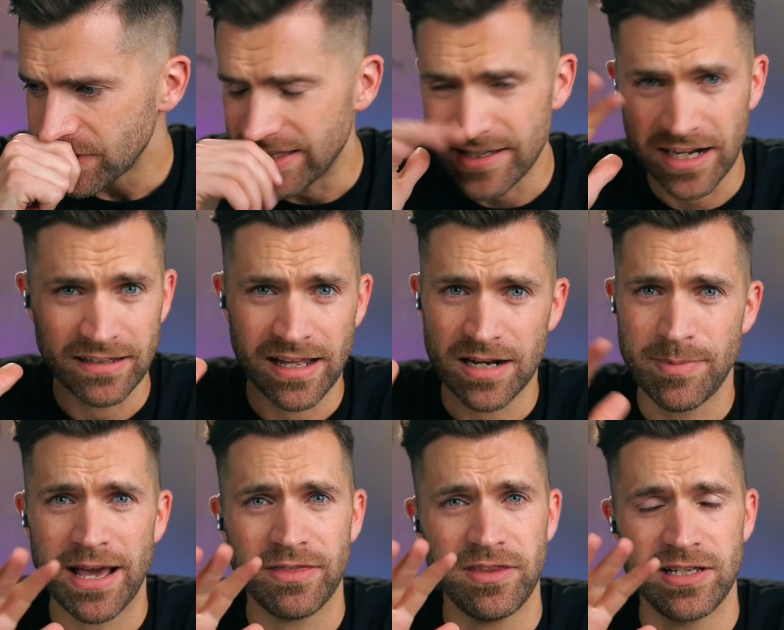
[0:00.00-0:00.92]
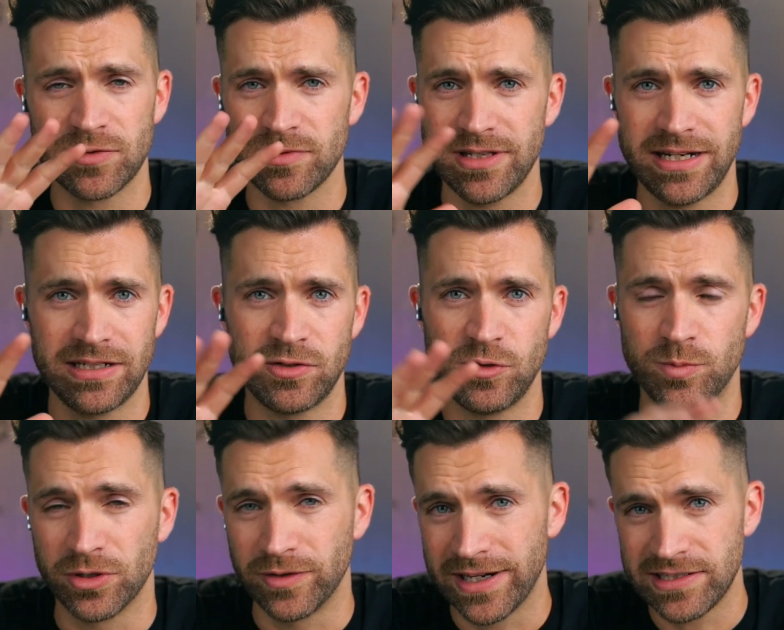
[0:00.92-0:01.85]
Talk a lot about things relating to
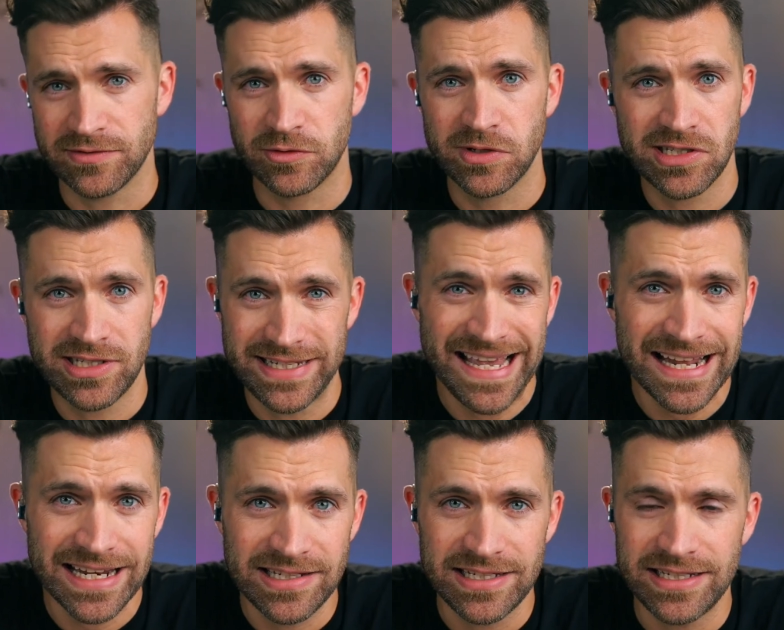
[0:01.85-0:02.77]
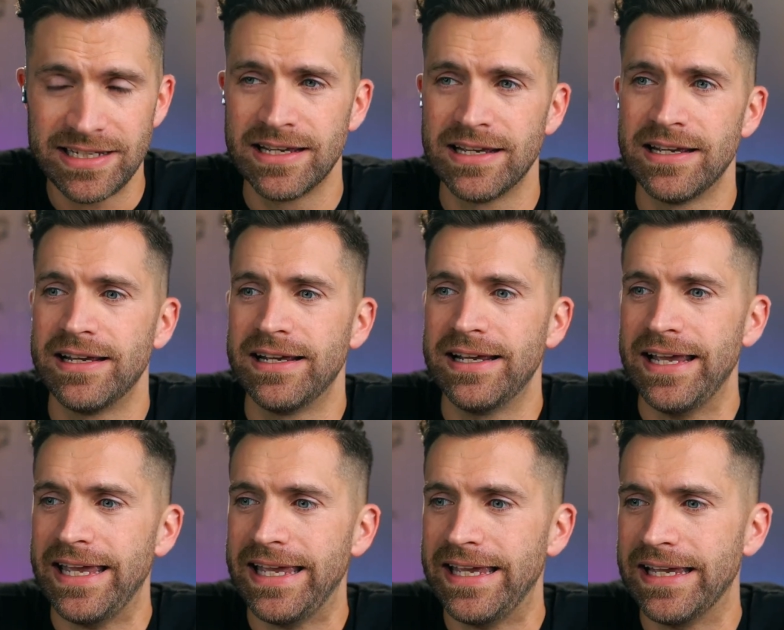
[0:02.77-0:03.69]
progressive Christianity.
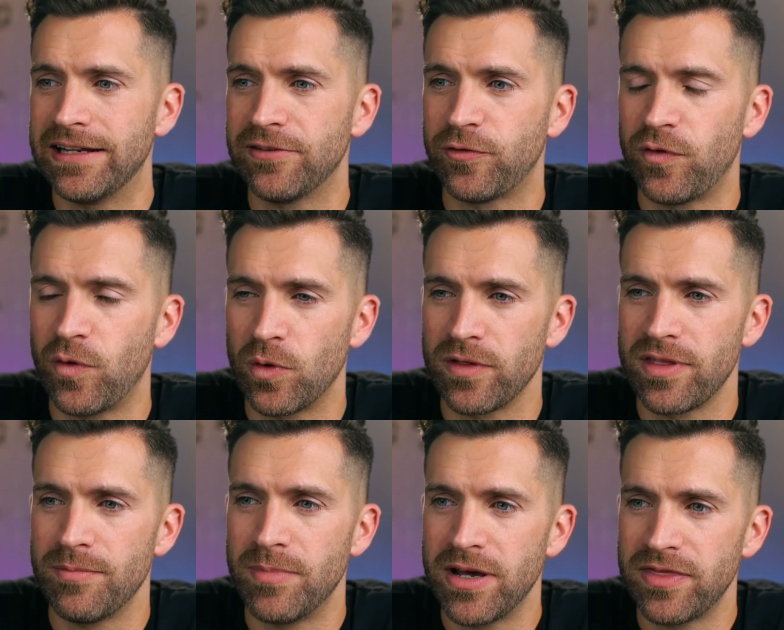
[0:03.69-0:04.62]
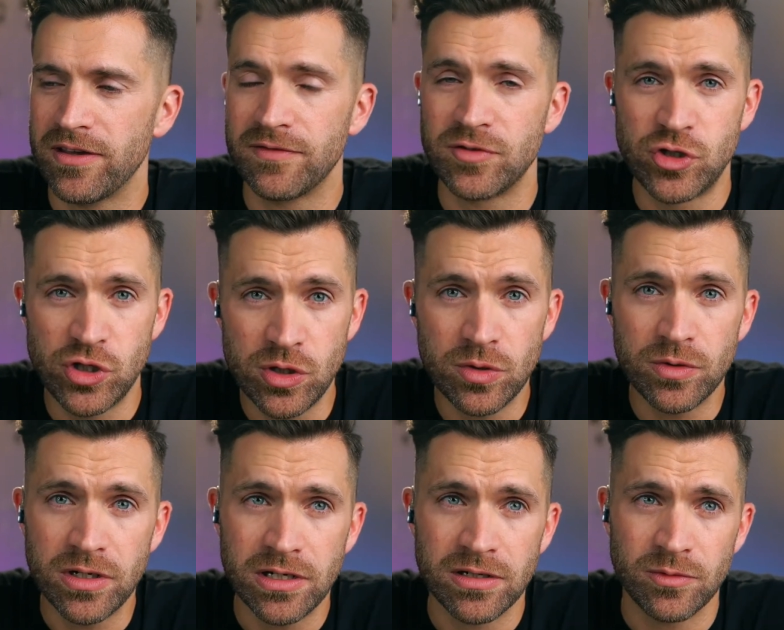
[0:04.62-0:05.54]
And for the month of
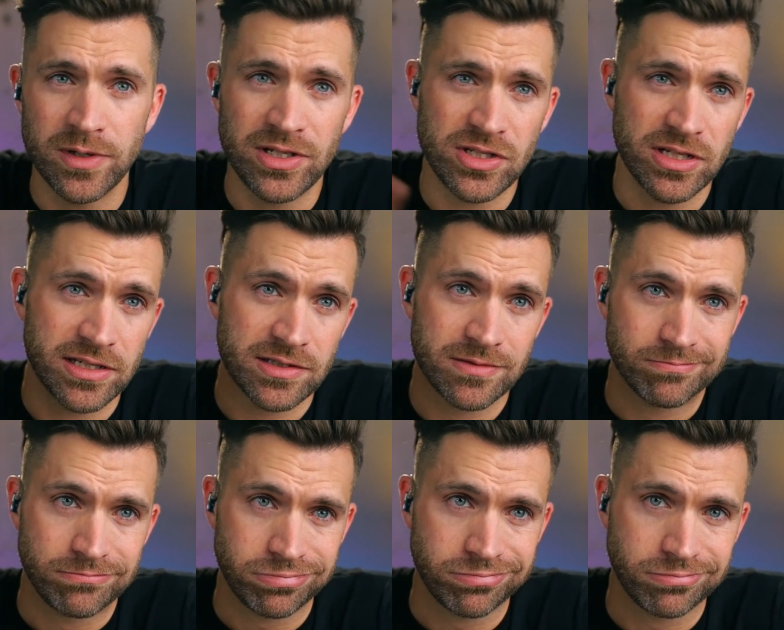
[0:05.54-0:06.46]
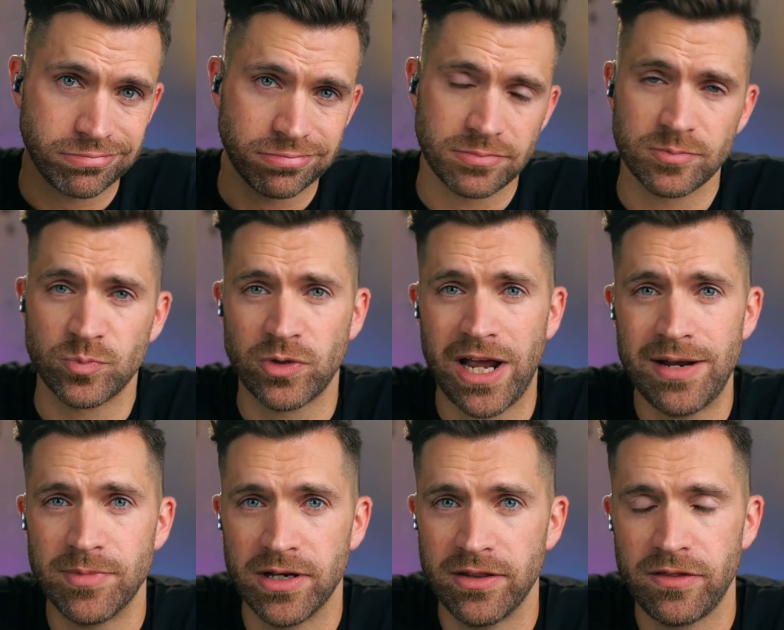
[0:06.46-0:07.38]
June, which is
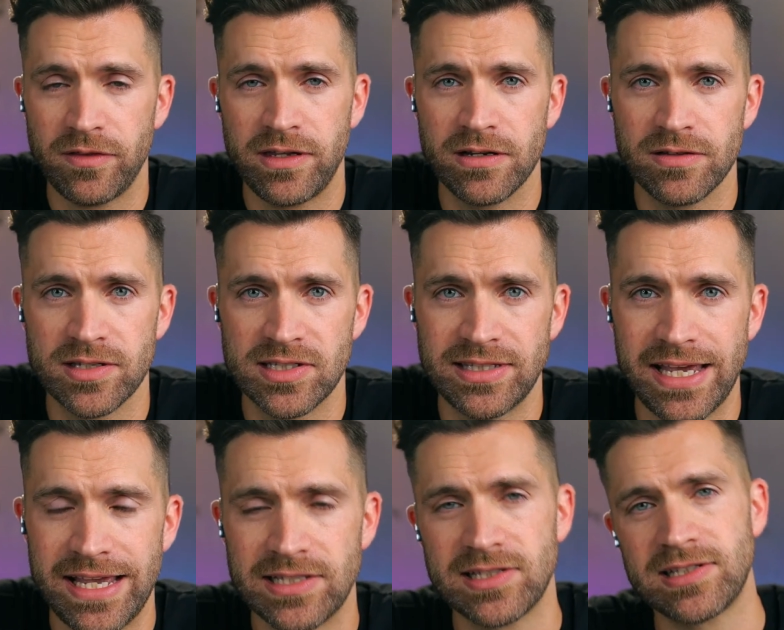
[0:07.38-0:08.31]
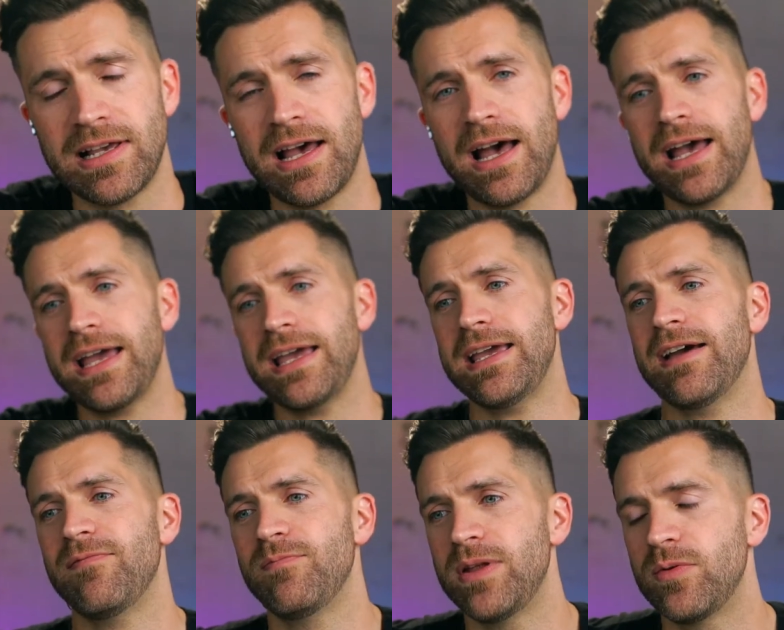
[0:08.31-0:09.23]
Pride Month here in the States, I
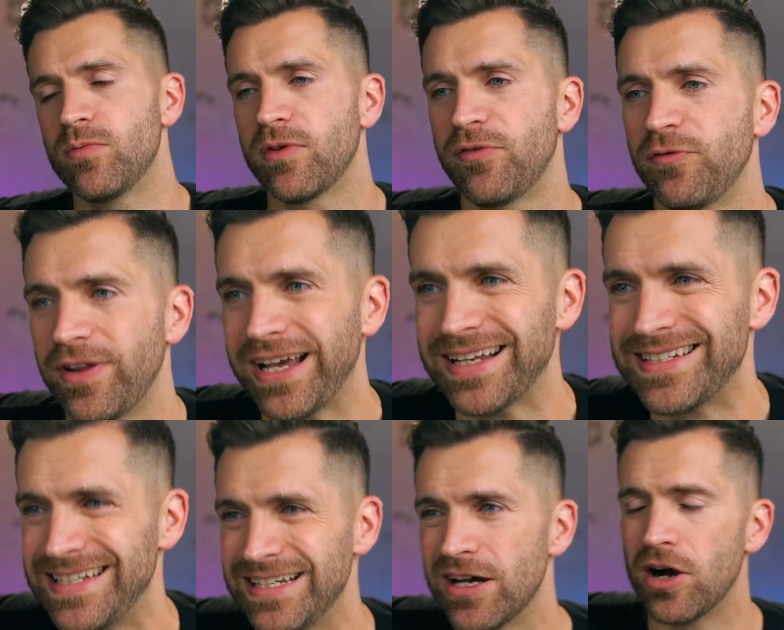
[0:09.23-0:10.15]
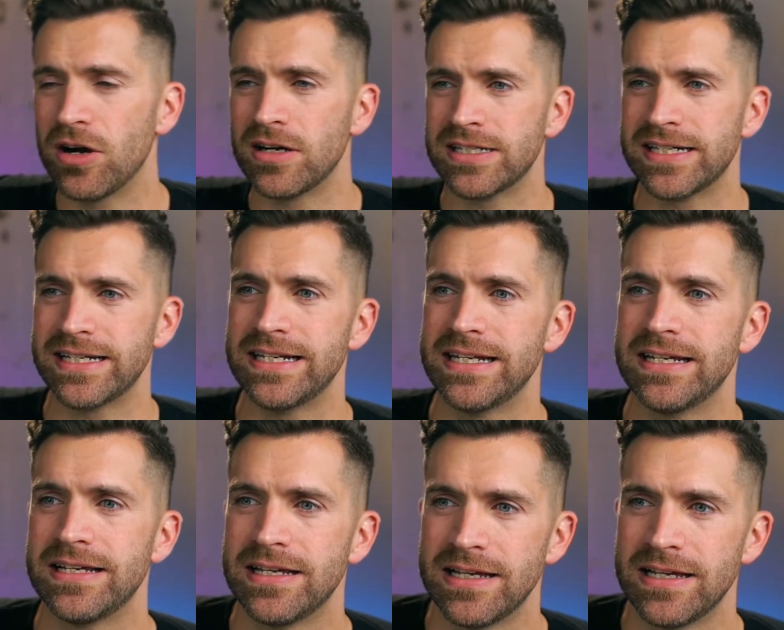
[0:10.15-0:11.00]
have been reflecting on